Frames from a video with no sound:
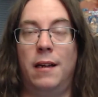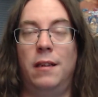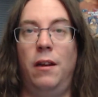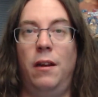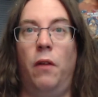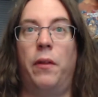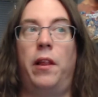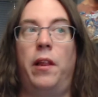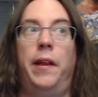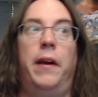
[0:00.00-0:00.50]
The
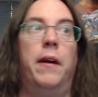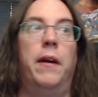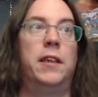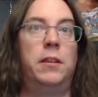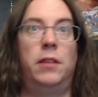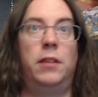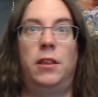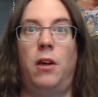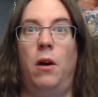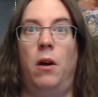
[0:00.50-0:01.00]
clerics
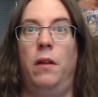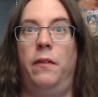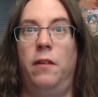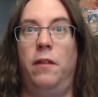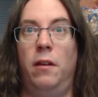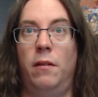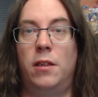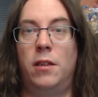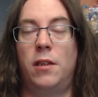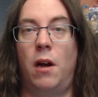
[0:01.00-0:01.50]

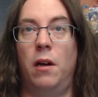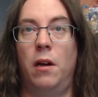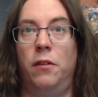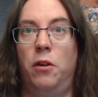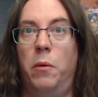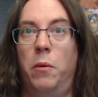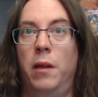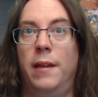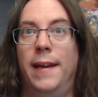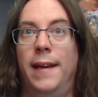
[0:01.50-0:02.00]
started
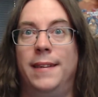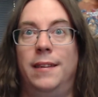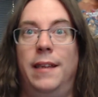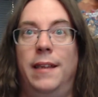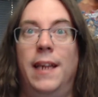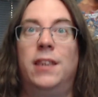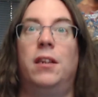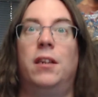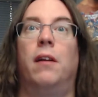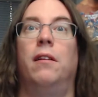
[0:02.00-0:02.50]
doing this, and they
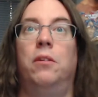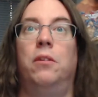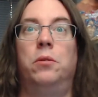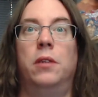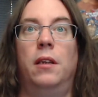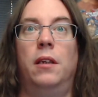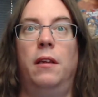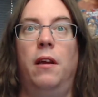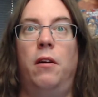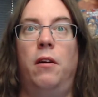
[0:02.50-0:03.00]
started
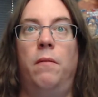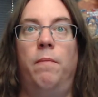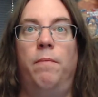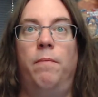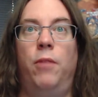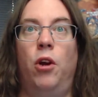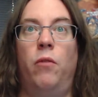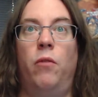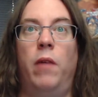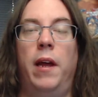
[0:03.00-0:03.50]
losing their
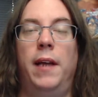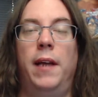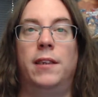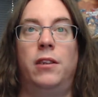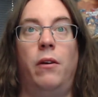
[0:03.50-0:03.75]
ranks.